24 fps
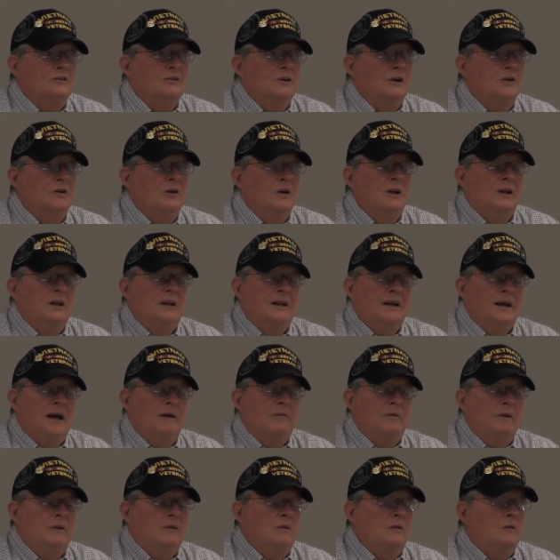So,
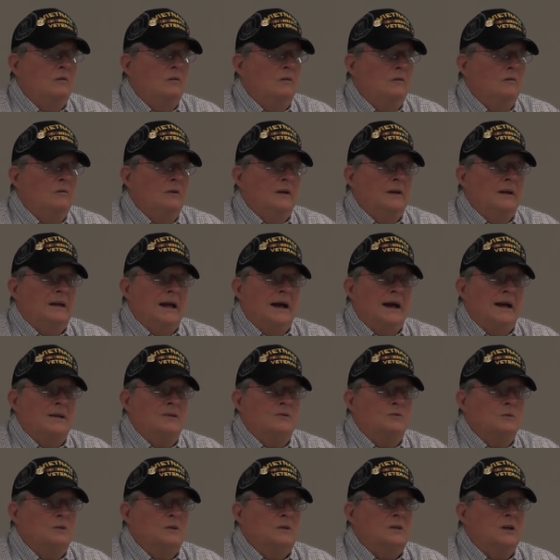I mean, when
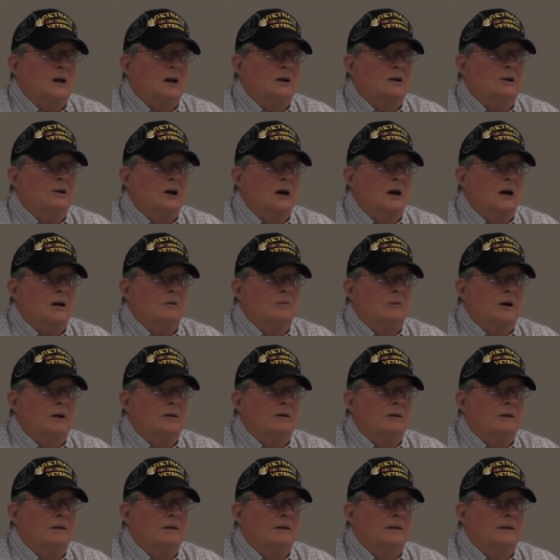guys would start talking
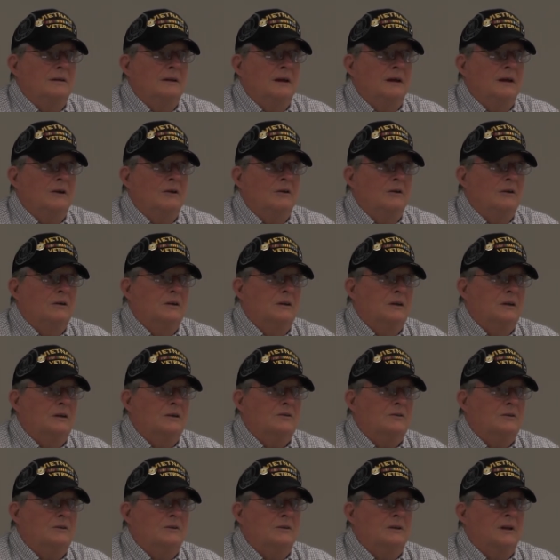about they heard
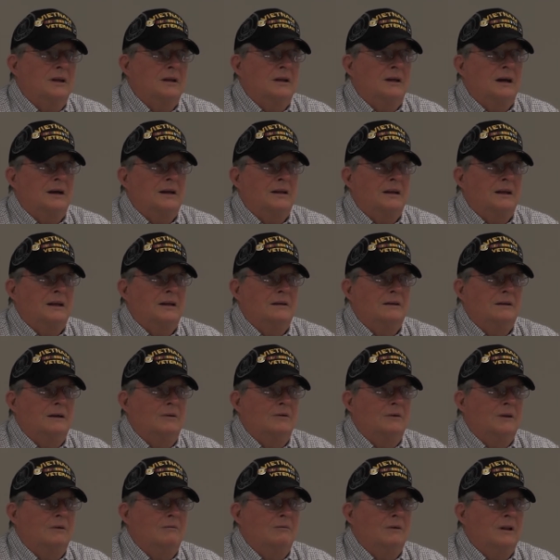this or they got
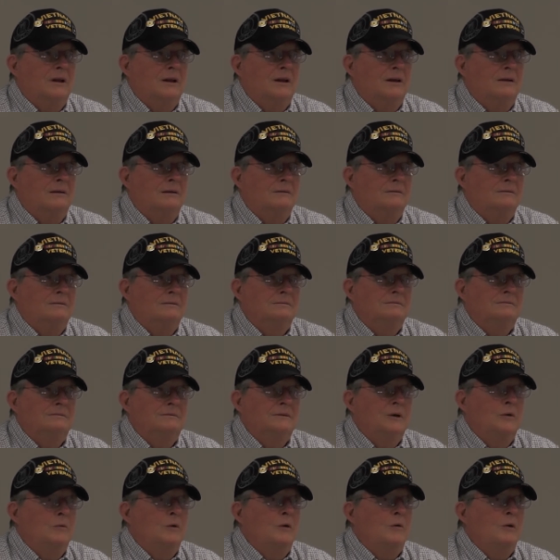that, they were like,
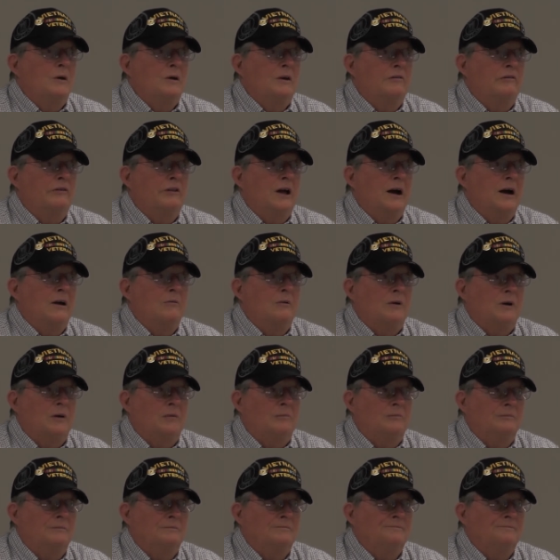nobody wanted to fly with them.